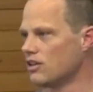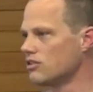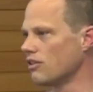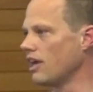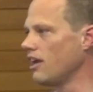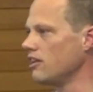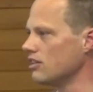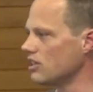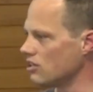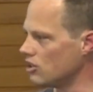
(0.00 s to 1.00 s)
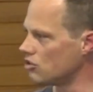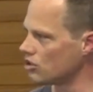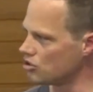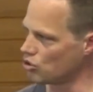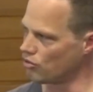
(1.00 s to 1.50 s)
So there he is,
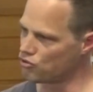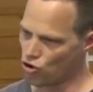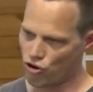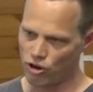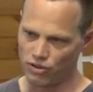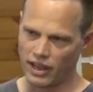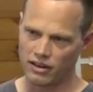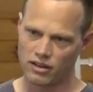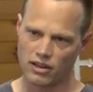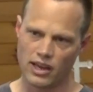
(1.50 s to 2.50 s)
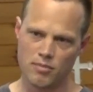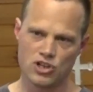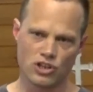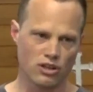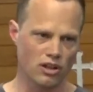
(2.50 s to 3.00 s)
he's sort of drawing on that
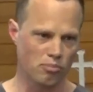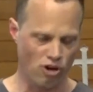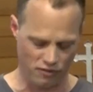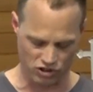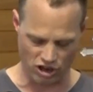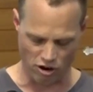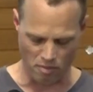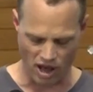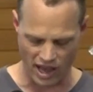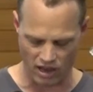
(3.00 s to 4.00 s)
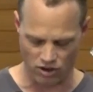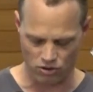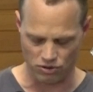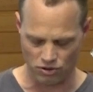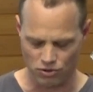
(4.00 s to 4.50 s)
image in the prophet Jeremiah
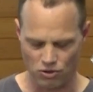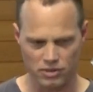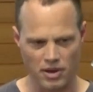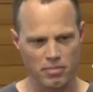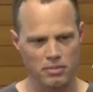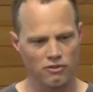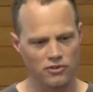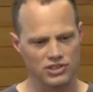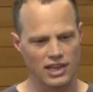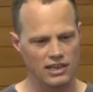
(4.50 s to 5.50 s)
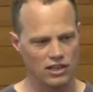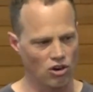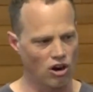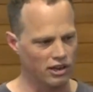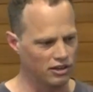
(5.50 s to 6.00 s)
who talks about people forsaking
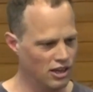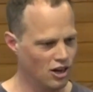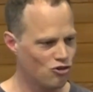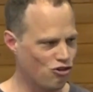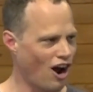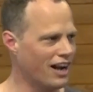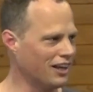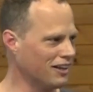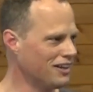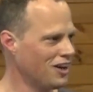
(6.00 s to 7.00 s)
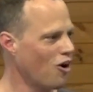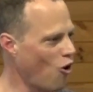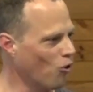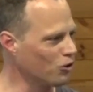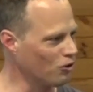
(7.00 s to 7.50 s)
God and trying to
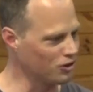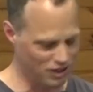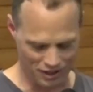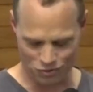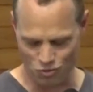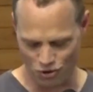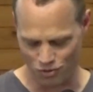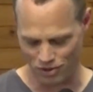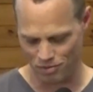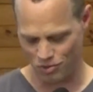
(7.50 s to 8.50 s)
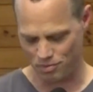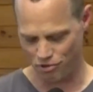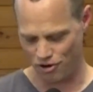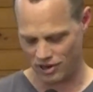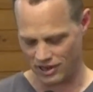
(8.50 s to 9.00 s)
hold on to this water with
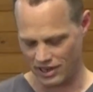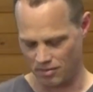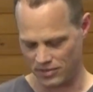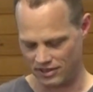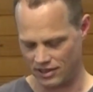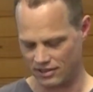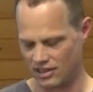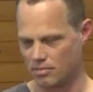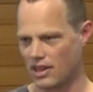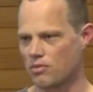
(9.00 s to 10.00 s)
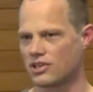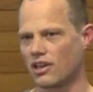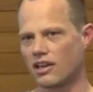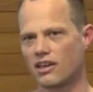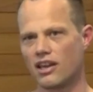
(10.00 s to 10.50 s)
broken and empty cisterns. But that was
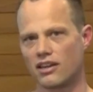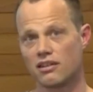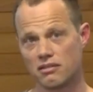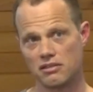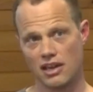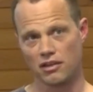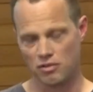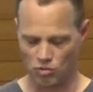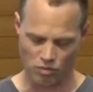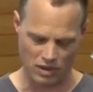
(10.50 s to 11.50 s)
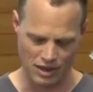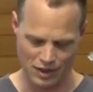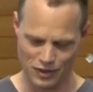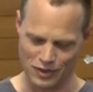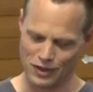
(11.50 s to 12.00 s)

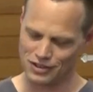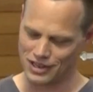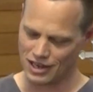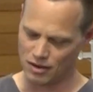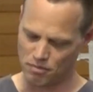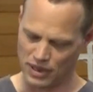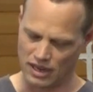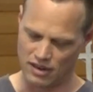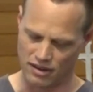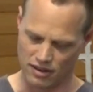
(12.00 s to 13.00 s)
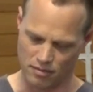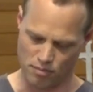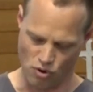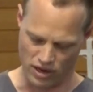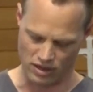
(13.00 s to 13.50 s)
the second big
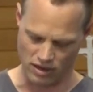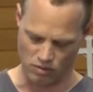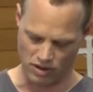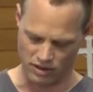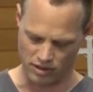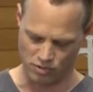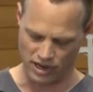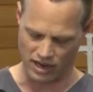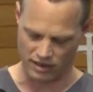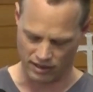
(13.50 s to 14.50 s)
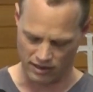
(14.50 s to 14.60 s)
point that I wanted to bring out.